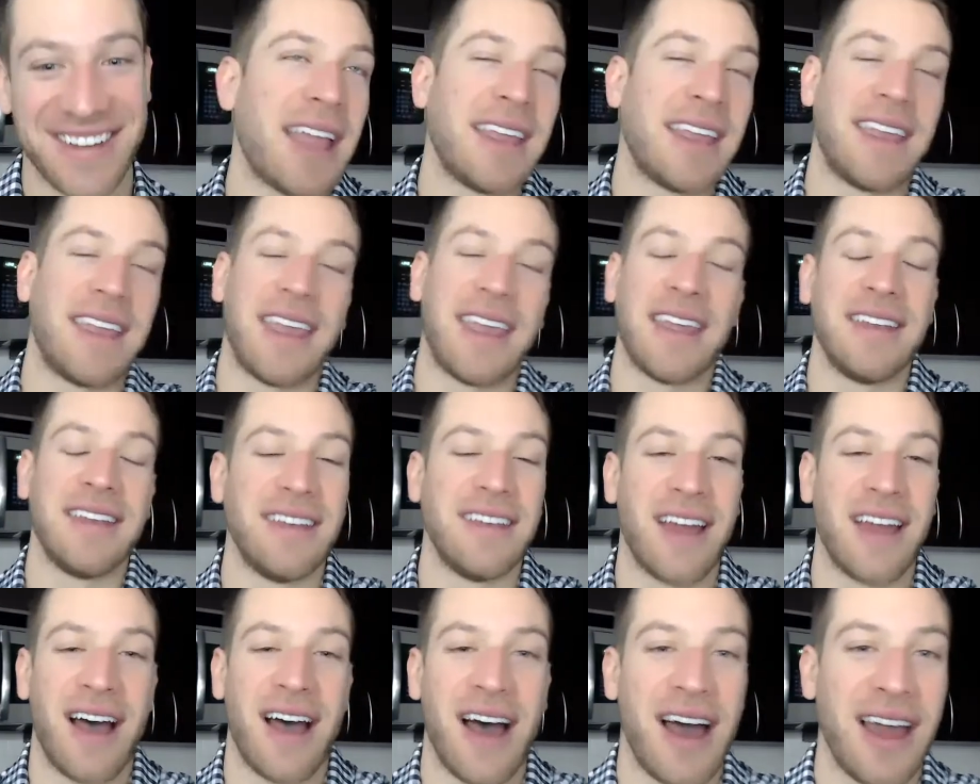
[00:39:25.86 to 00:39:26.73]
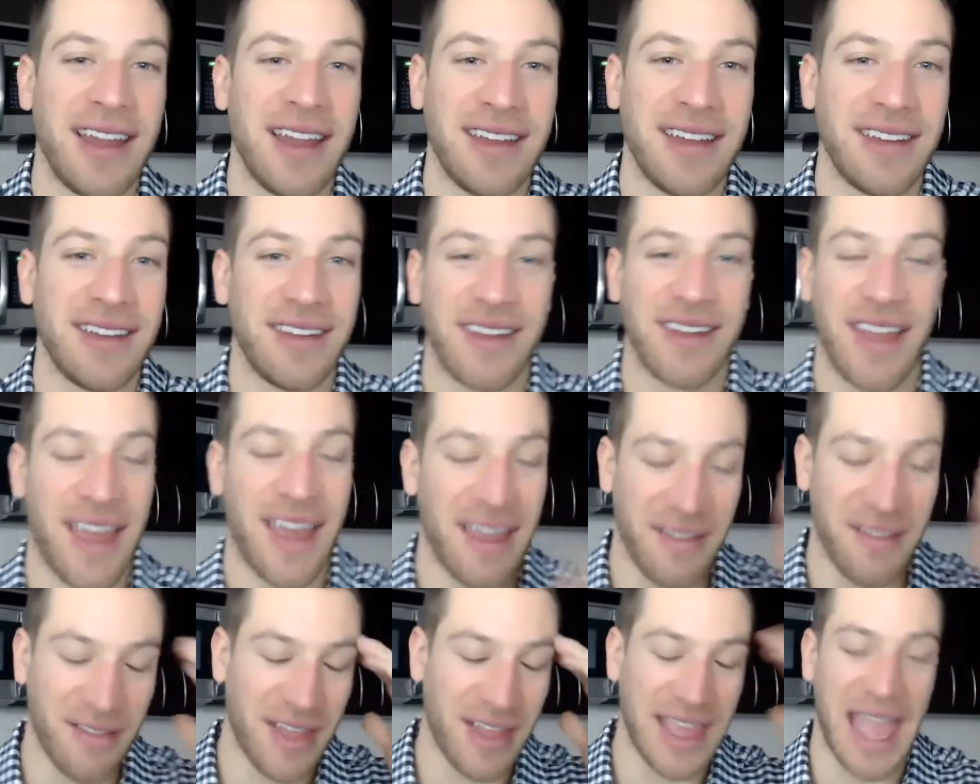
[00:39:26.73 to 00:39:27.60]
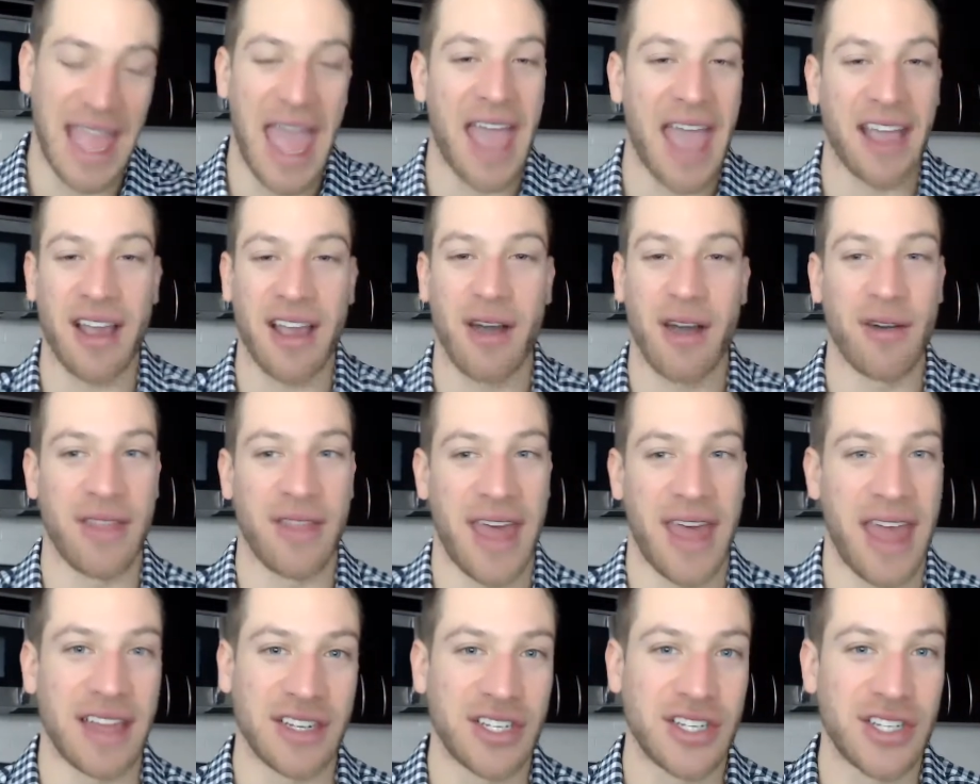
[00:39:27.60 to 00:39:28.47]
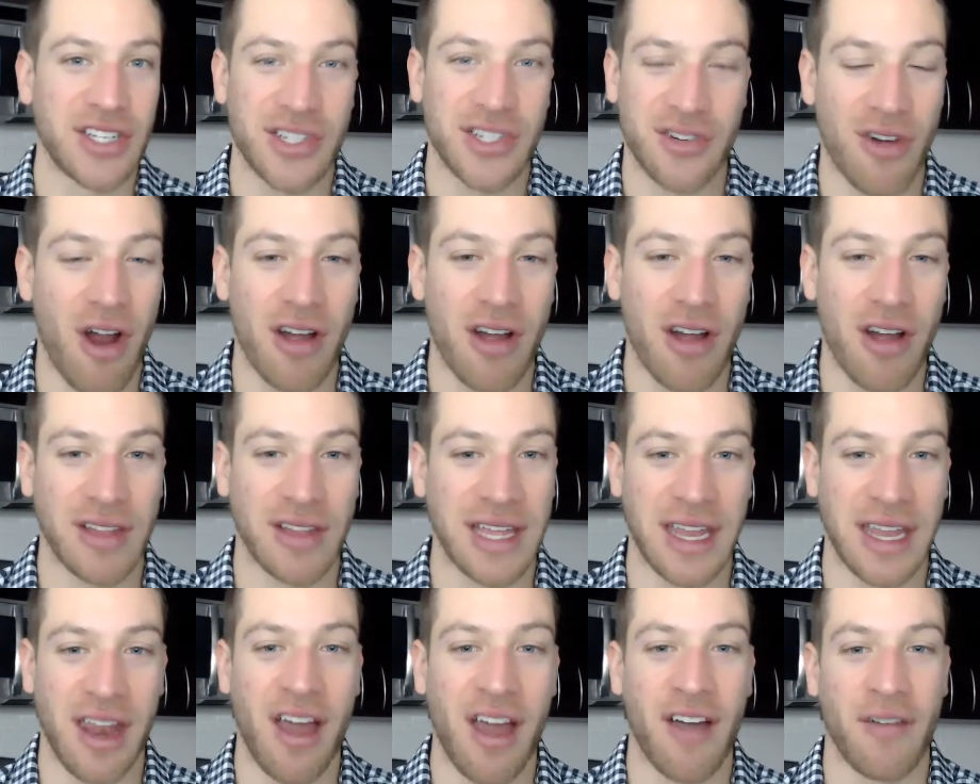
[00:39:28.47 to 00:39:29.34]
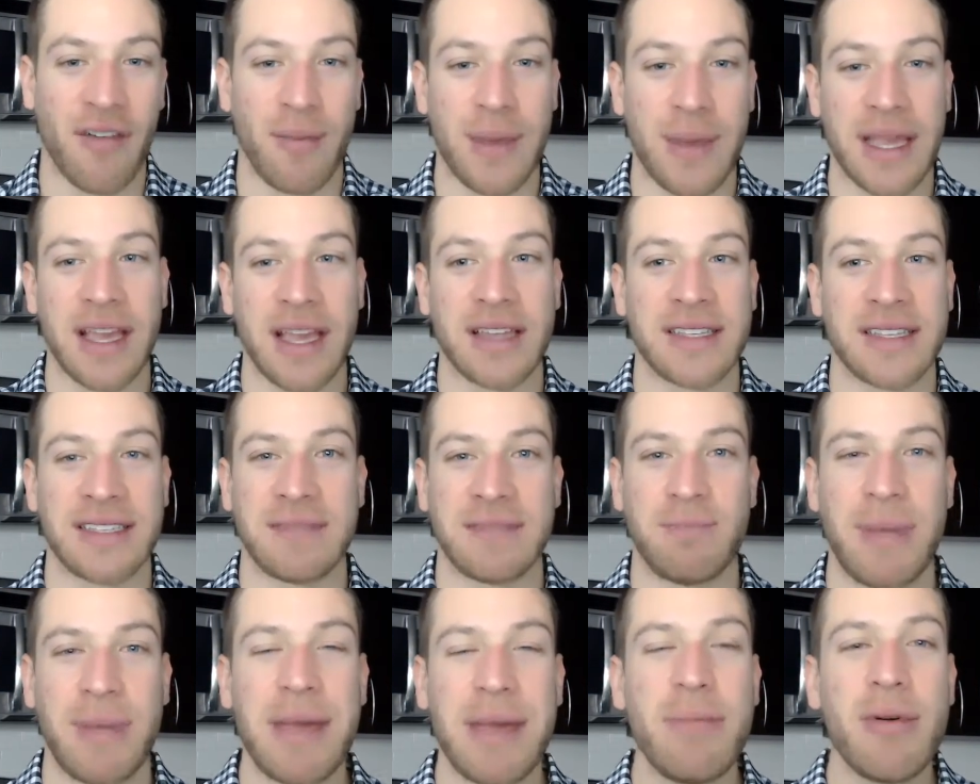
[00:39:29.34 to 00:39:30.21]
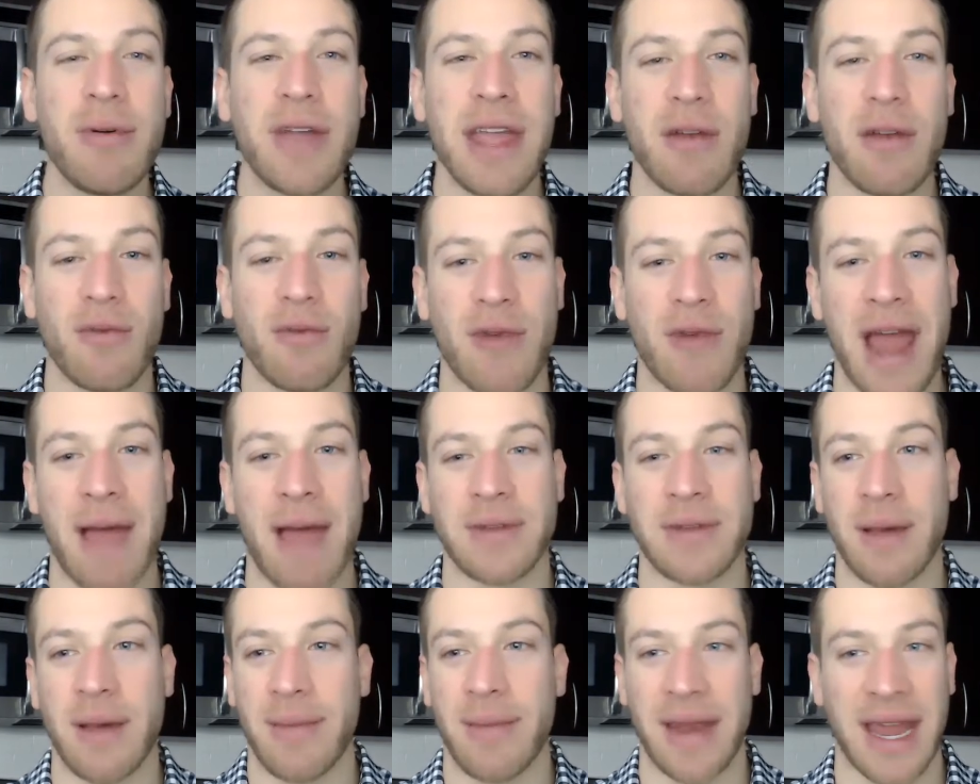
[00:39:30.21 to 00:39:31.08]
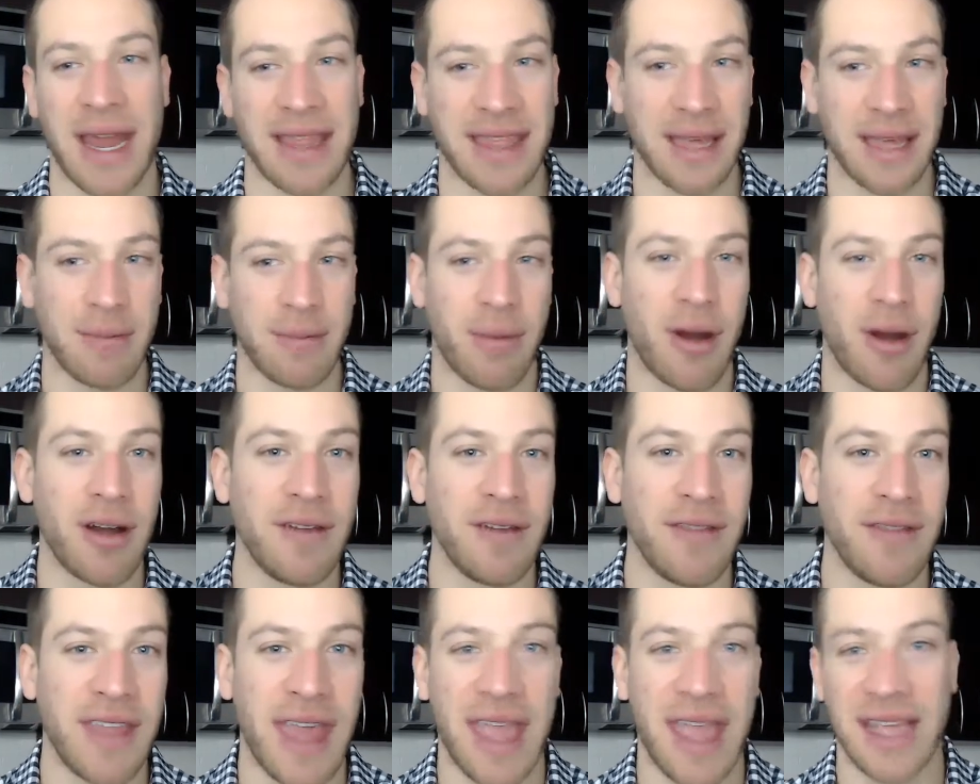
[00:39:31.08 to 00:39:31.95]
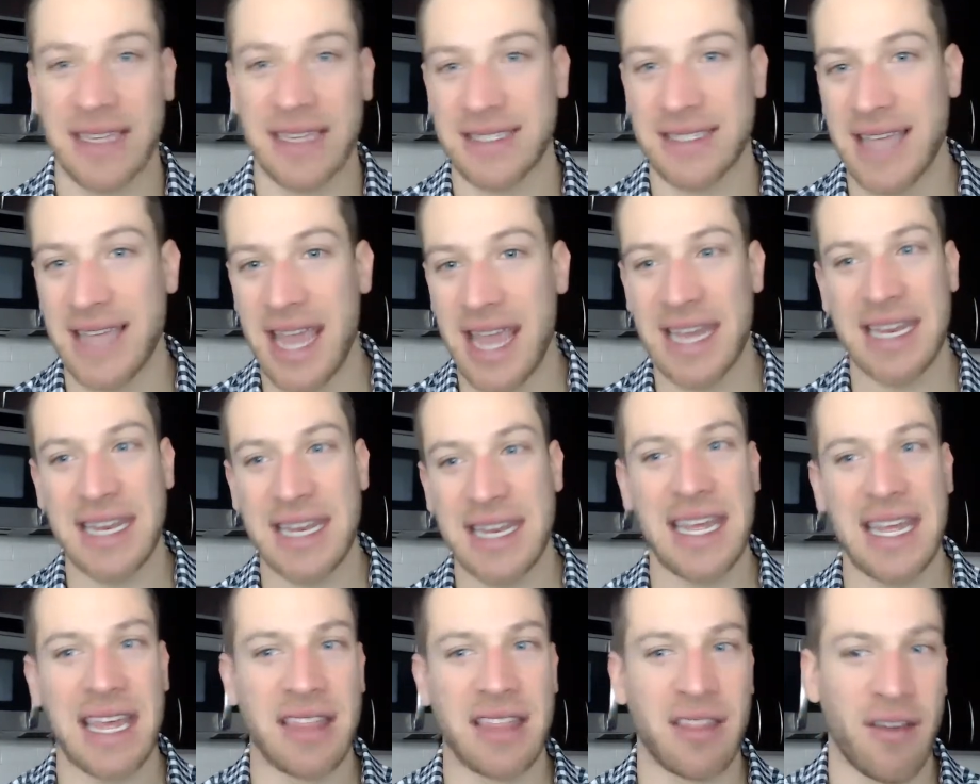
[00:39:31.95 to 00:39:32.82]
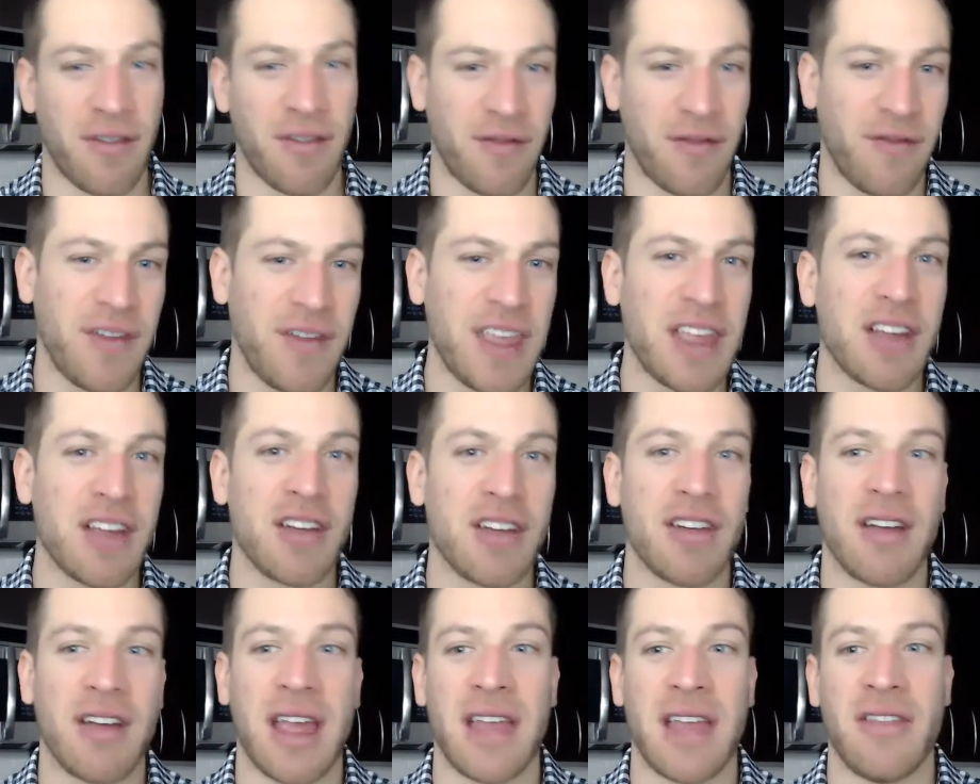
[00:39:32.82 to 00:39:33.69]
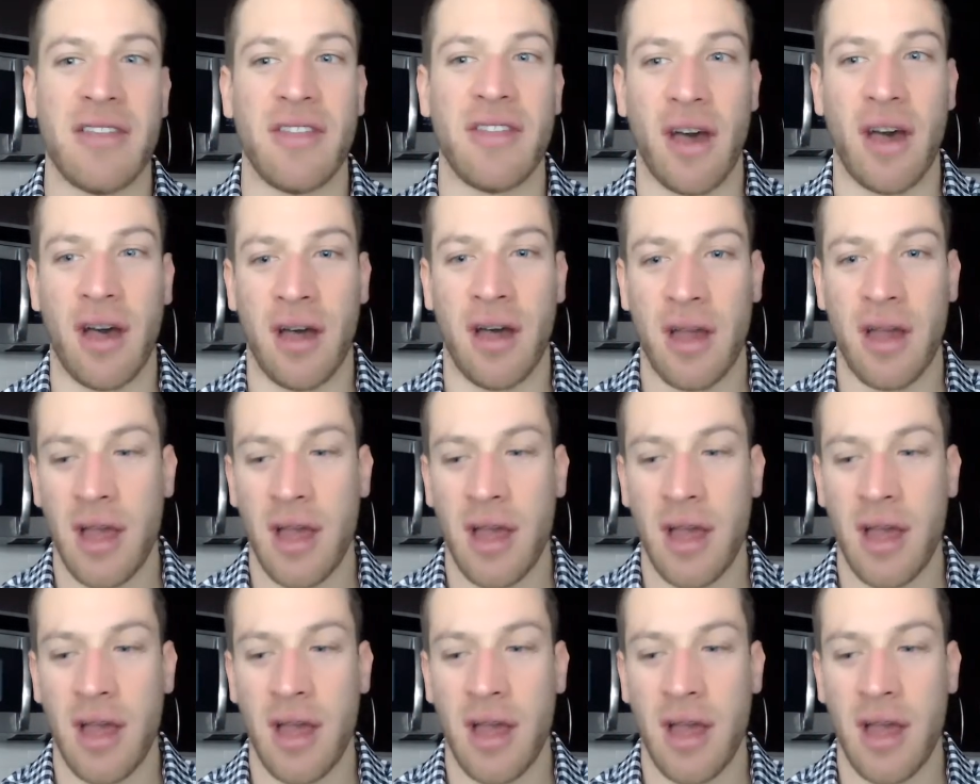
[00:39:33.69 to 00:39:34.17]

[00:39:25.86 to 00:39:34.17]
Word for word: cannot echo that strongly enough, because people get wrapped up, and I think part of the anxiety and the fear and the